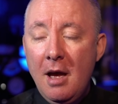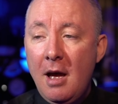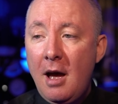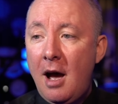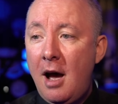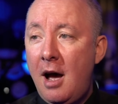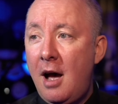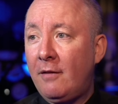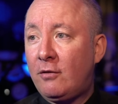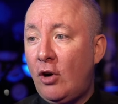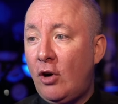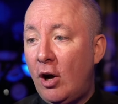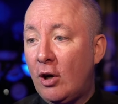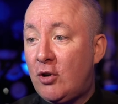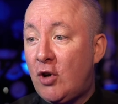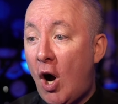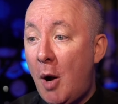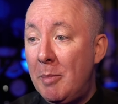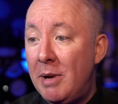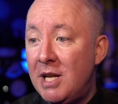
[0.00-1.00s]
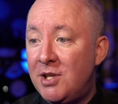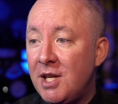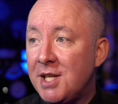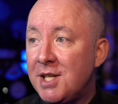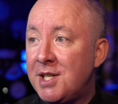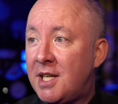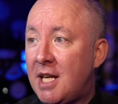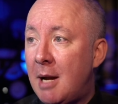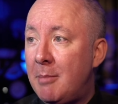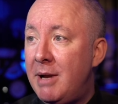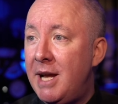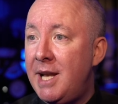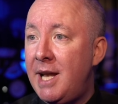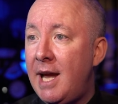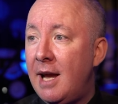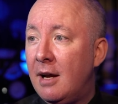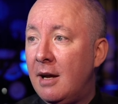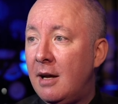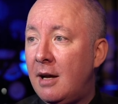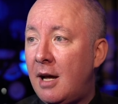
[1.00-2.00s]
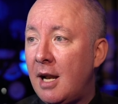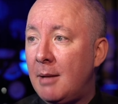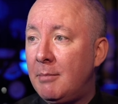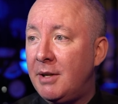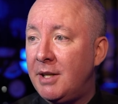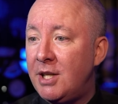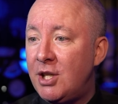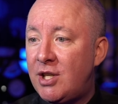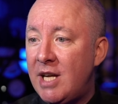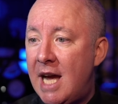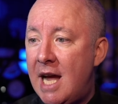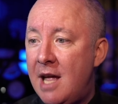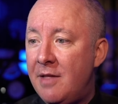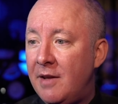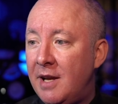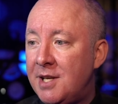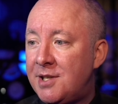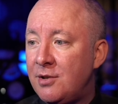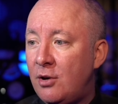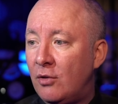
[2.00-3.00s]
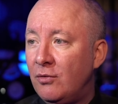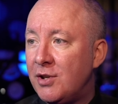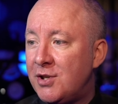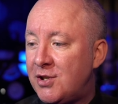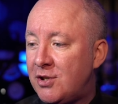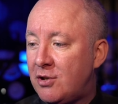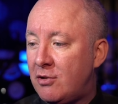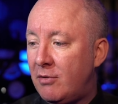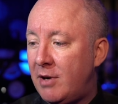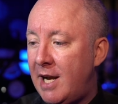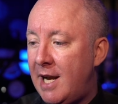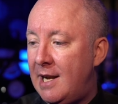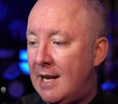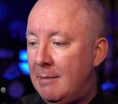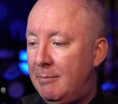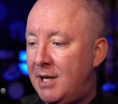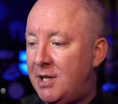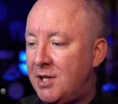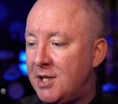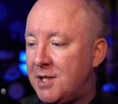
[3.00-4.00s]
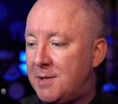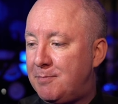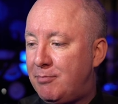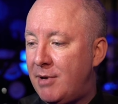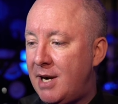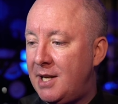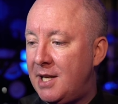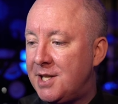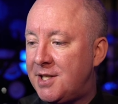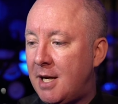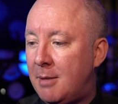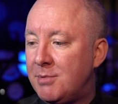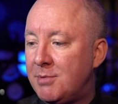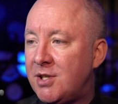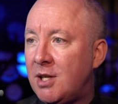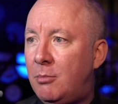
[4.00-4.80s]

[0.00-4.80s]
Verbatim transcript: Uh, I've got a comment just come in here, and I'm going to share this on the screen. Let me just bring this up.